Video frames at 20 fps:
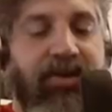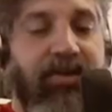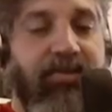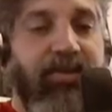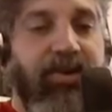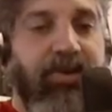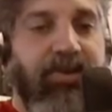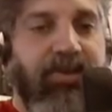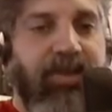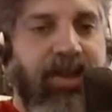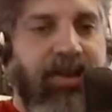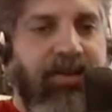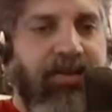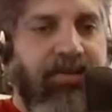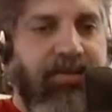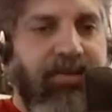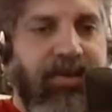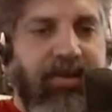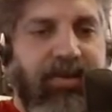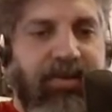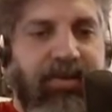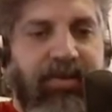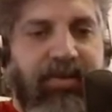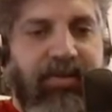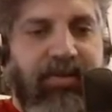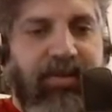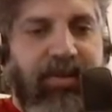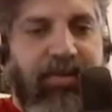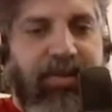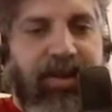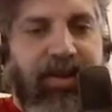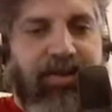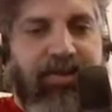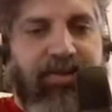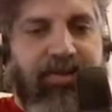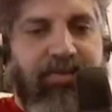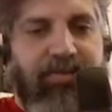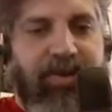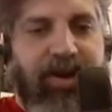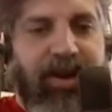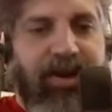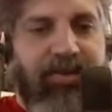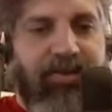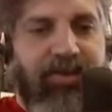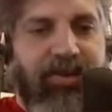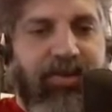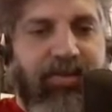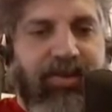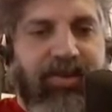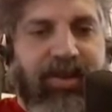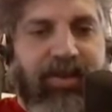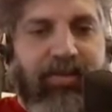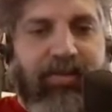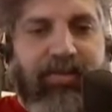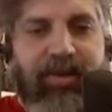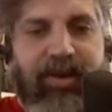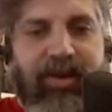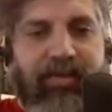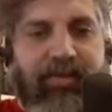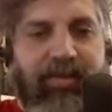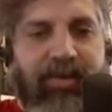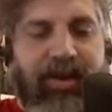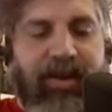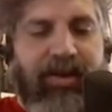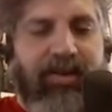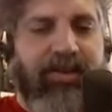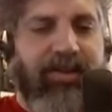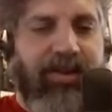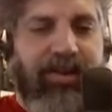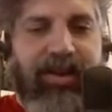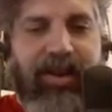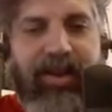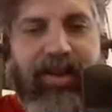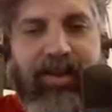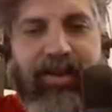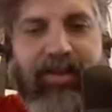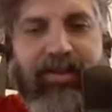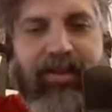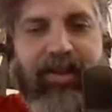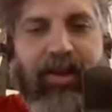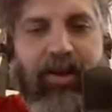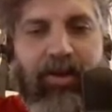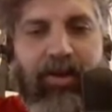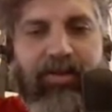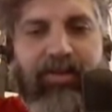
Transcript: because then let me just go back to it because I'm actually liking it a lot.